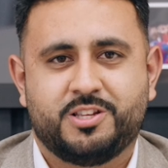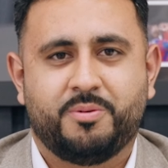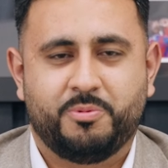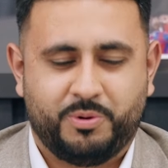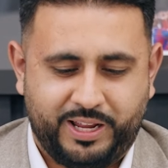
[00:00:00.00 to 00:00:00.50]

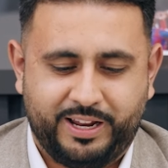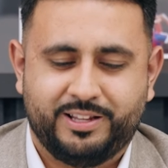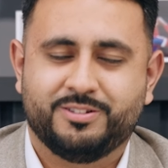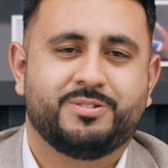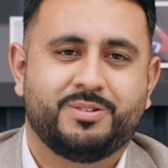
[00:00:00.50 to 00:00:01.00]
up with one hand
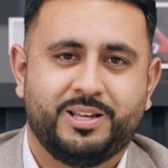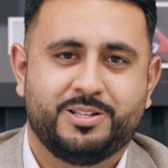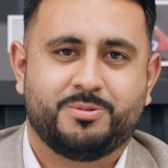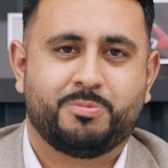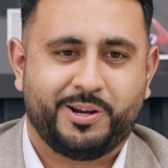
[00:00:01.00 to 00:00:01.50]

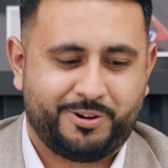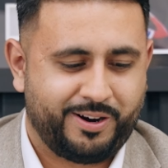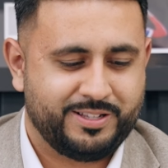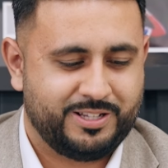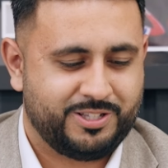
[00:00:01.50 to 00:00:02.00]
is pretty
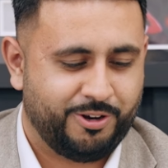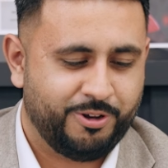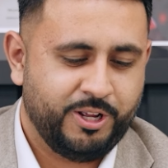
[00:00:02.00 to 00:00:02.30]
crazy. So